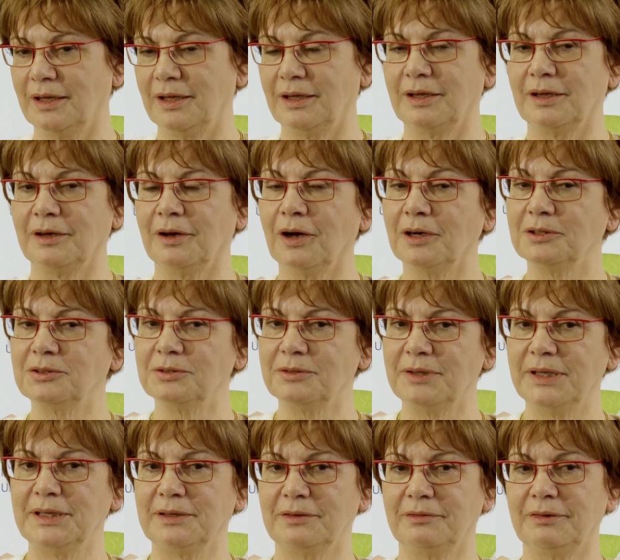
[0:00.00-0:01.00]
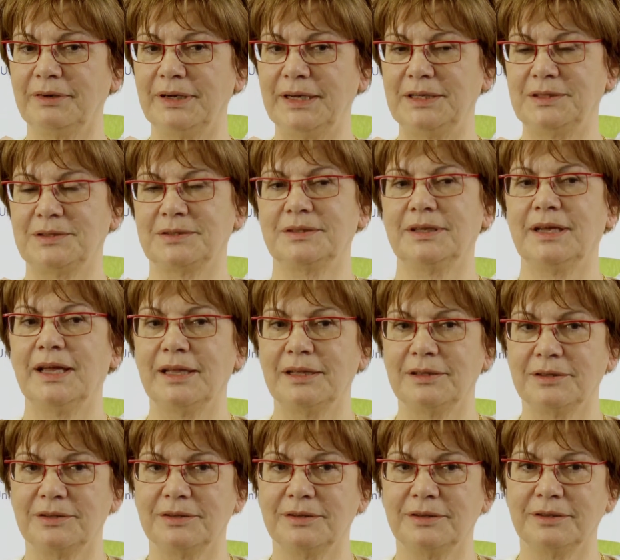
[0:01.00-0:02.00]
uh, how to increase
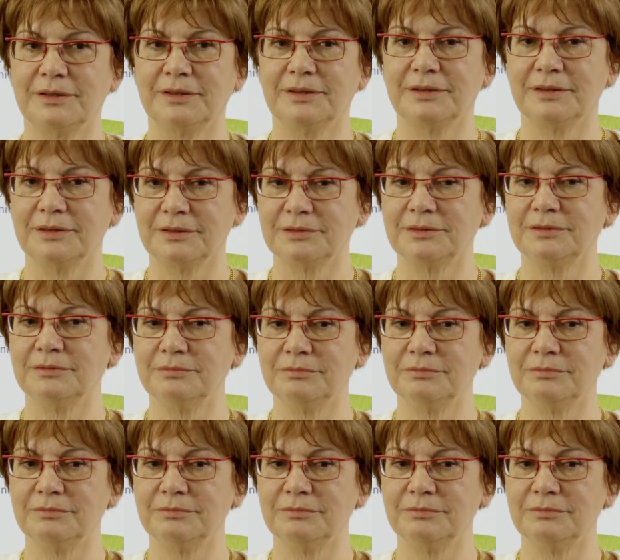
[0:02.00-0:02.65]
and uh,